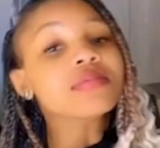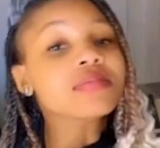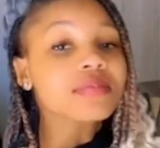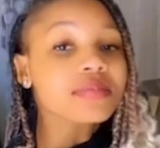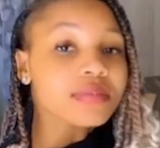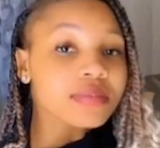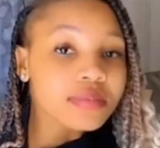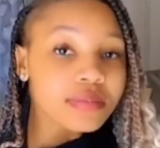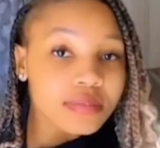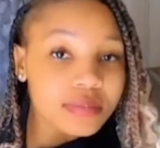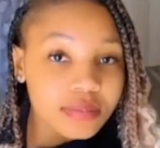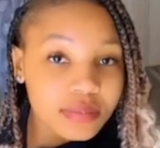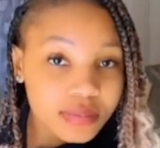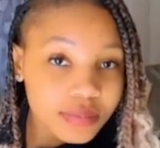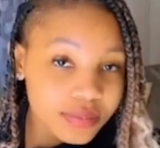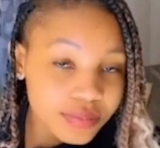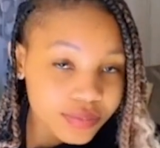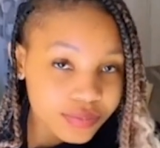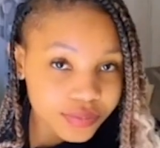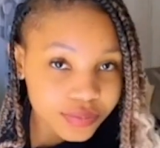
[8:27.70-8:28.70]

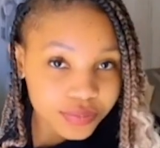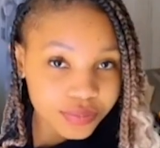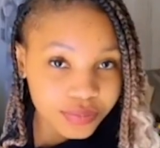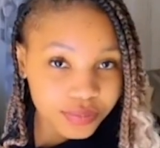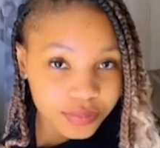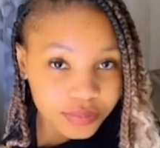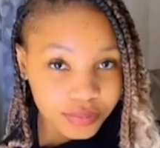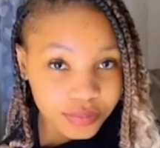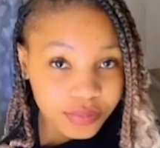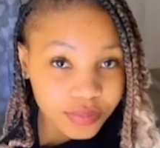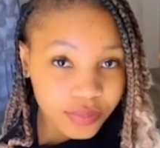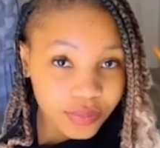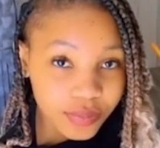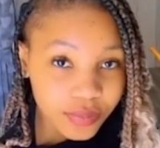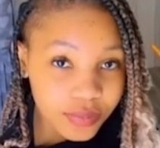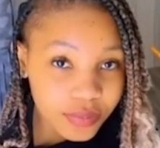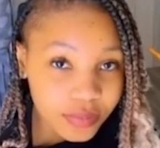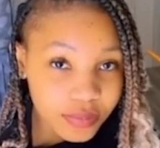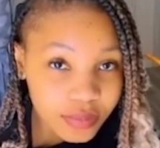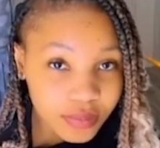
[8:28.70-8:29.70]

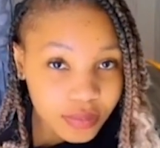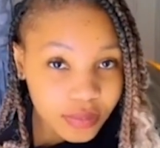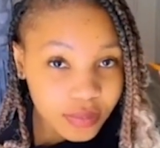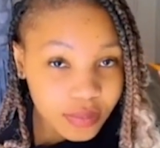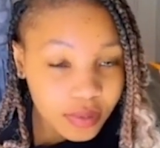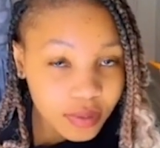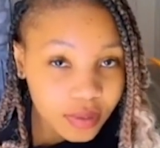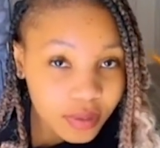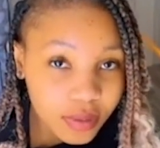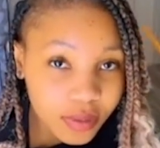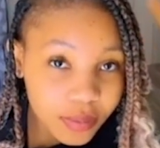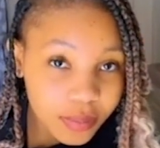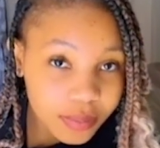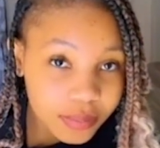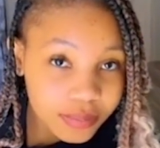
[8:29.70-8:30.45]
(not speaking)